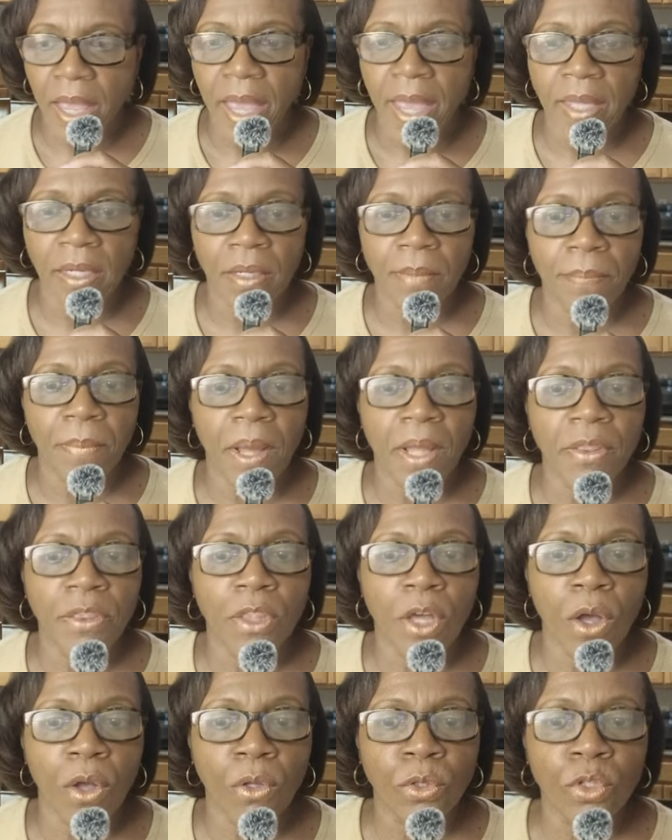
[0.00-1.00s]
and upon
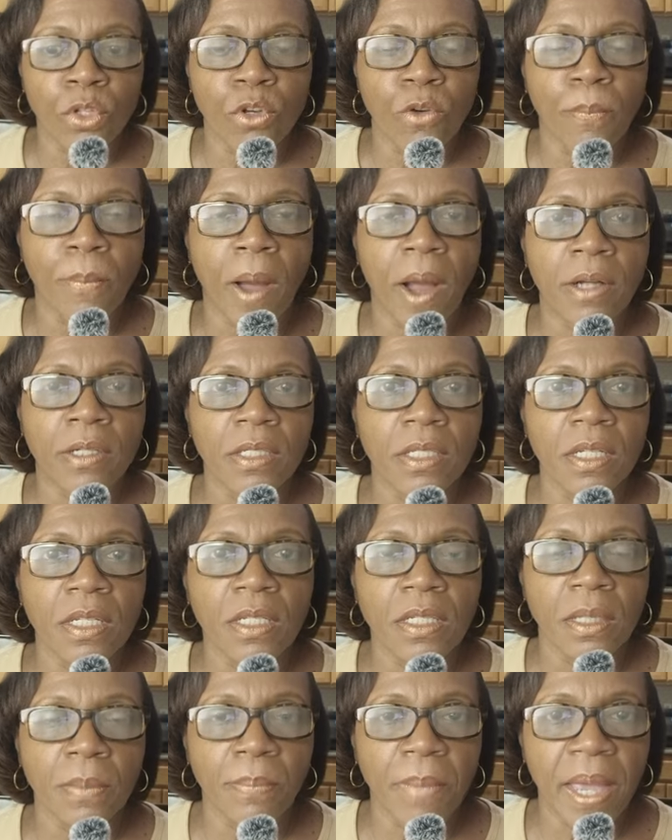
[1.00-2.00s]
those who
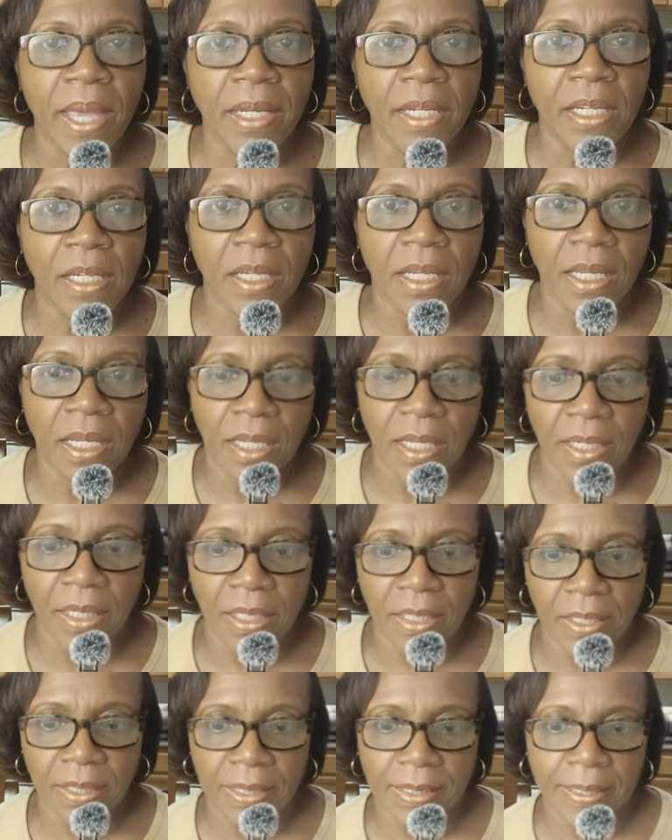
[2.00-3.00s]
participated
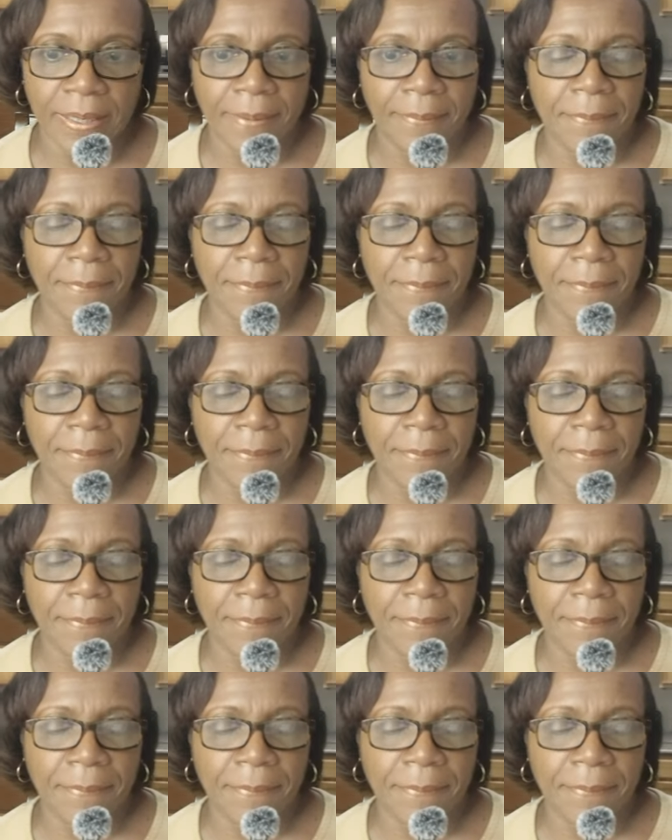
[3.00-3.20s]
in it.